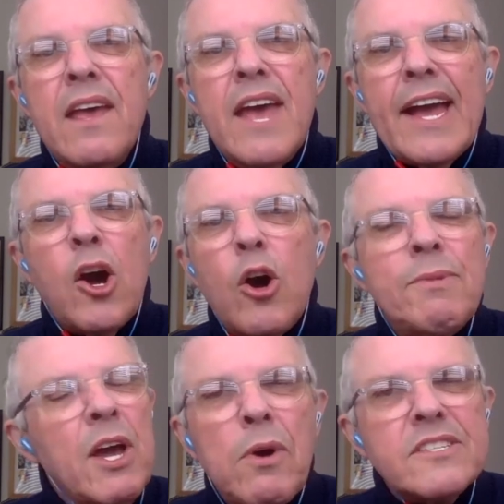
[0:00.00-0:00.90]
And
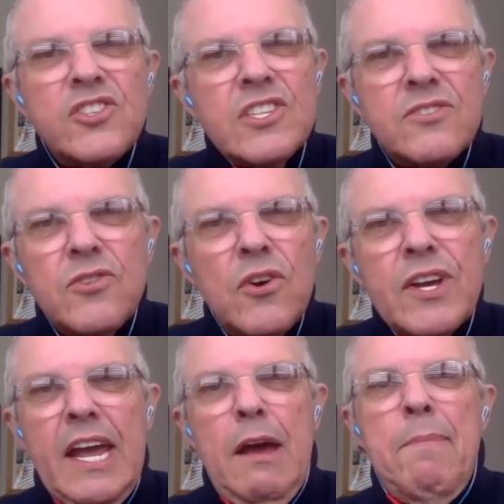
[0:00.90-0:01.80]
Cormier wasn't just
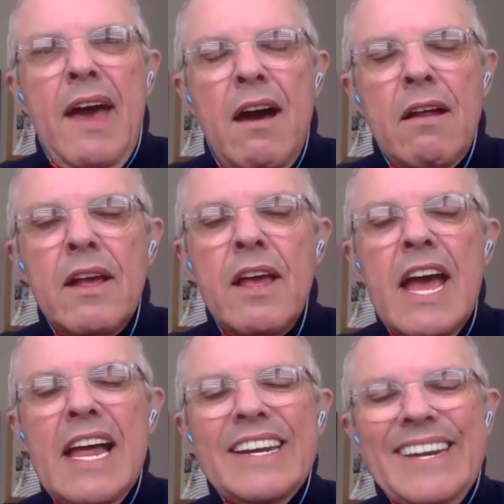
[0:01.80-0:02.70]
talking about
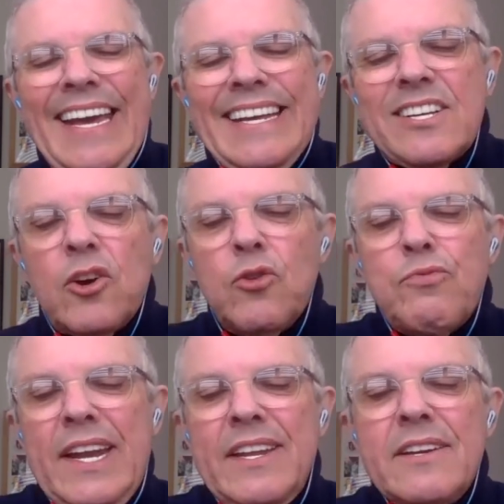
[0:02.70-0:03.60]
lexical
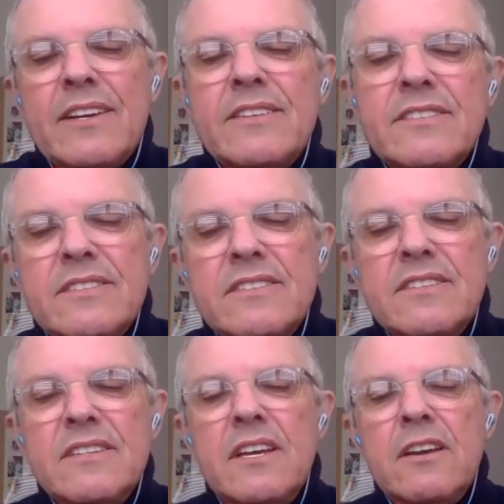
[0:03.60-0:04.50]
readiness.
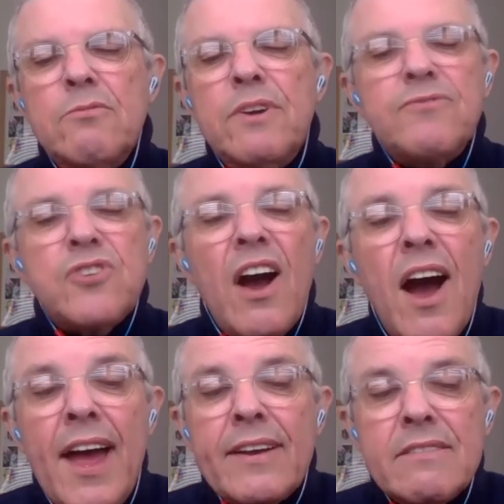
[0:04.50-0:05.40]
We've
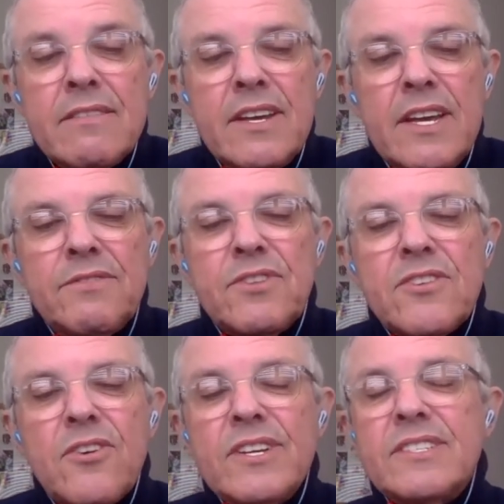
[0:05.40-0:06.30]
tried. If the
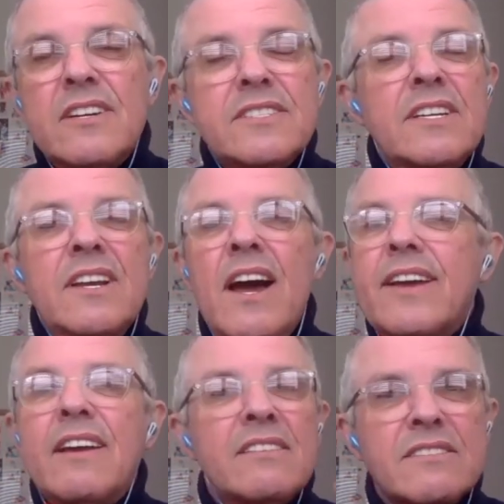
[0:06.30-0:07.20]
story is not to your
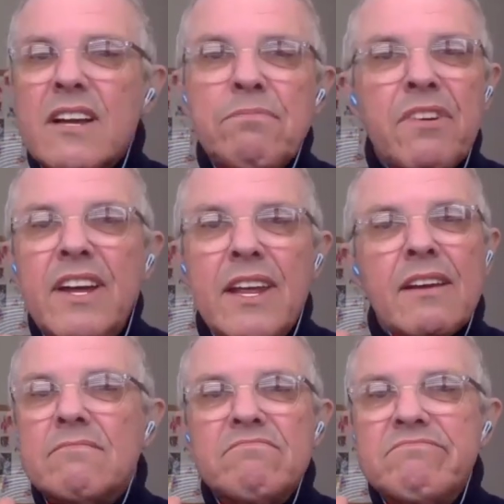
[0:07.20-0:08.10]
liking, stop
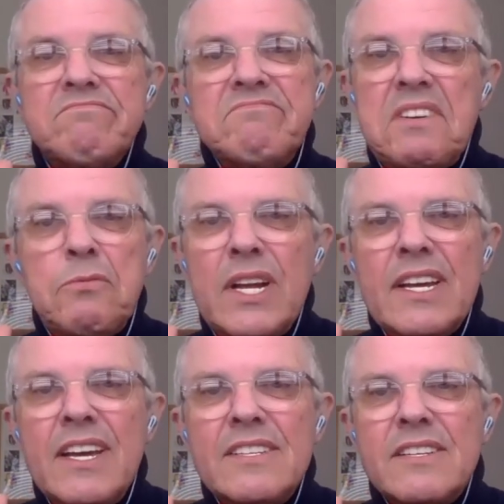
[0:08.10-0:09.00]
reading.
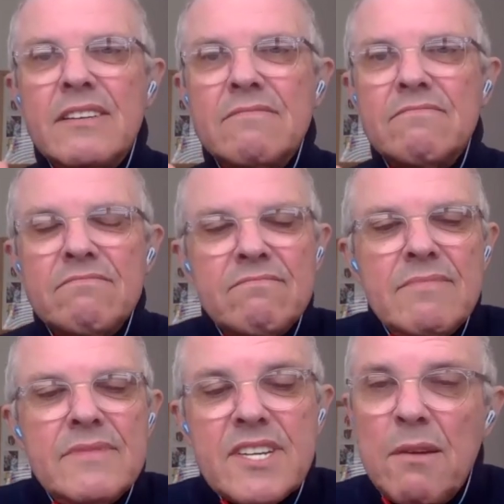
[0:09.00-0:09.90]
Really easy.
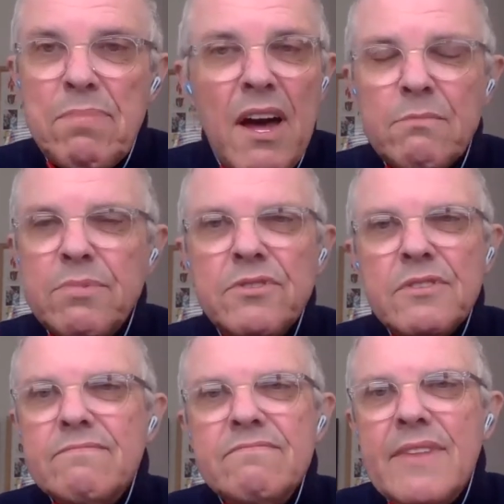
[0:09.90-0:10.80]
Don't buy the
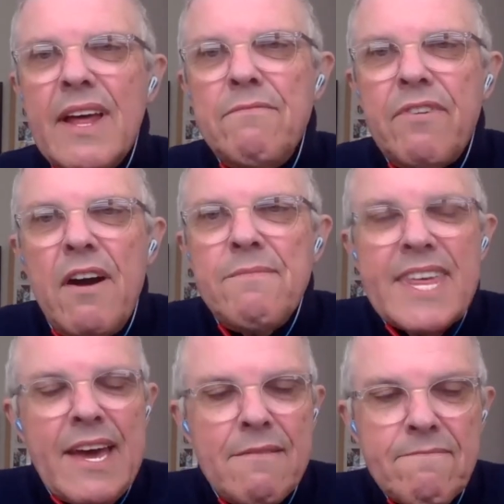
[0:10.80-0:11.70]
book. I'm fine with that.